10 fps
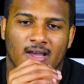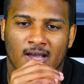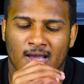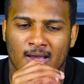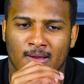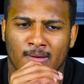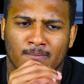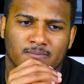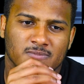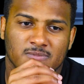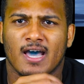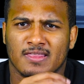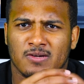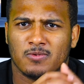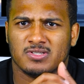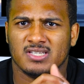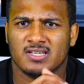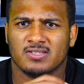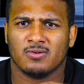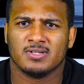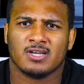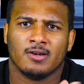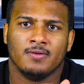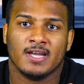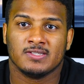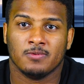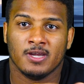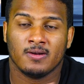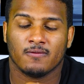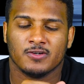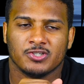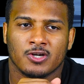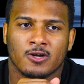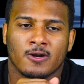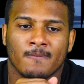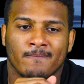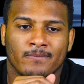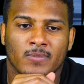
I think we'll see Ahsoka Tano next week for sure.